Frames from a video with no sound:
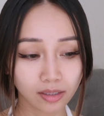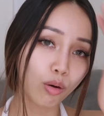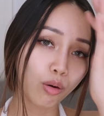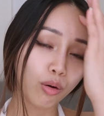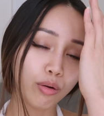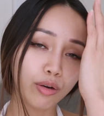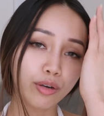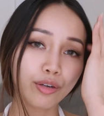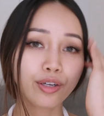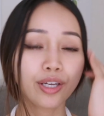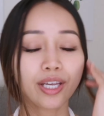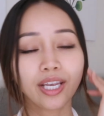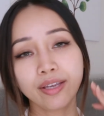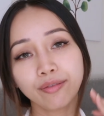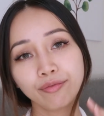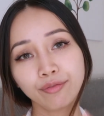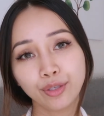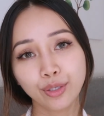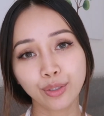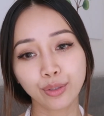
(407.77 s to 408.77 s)
Or
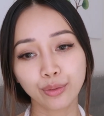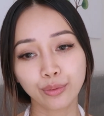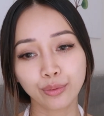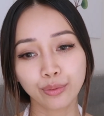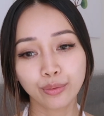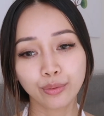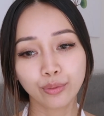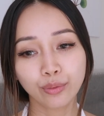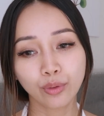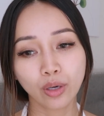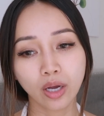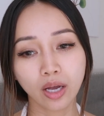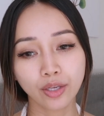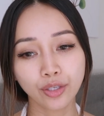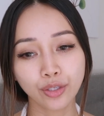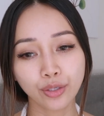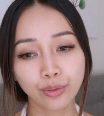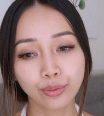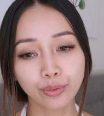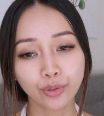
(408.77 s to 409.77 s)
if you
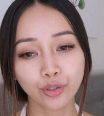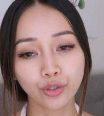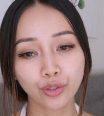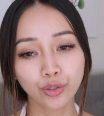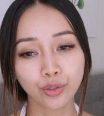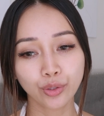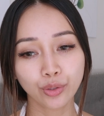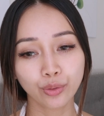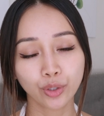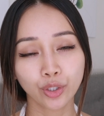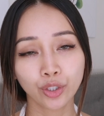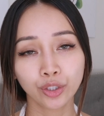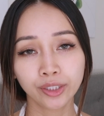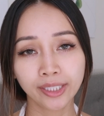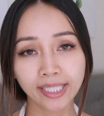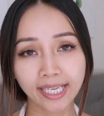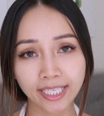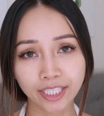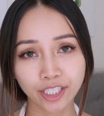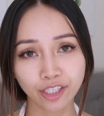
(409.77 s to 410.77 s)
used to do
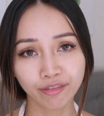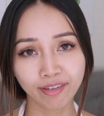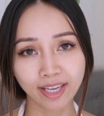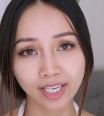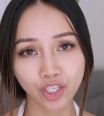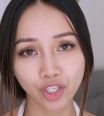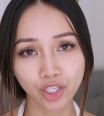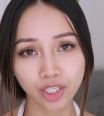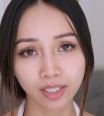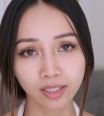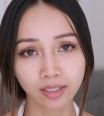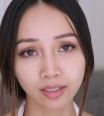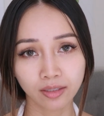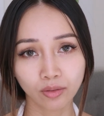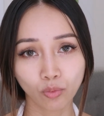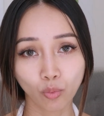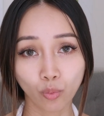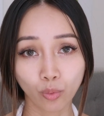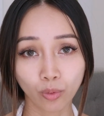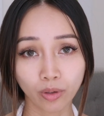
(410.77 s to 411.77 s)
early
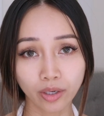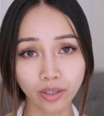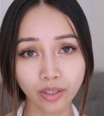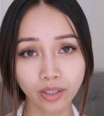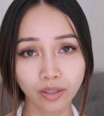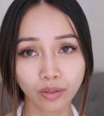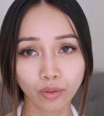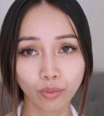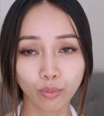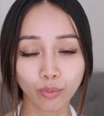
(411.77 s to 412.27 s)
intervention work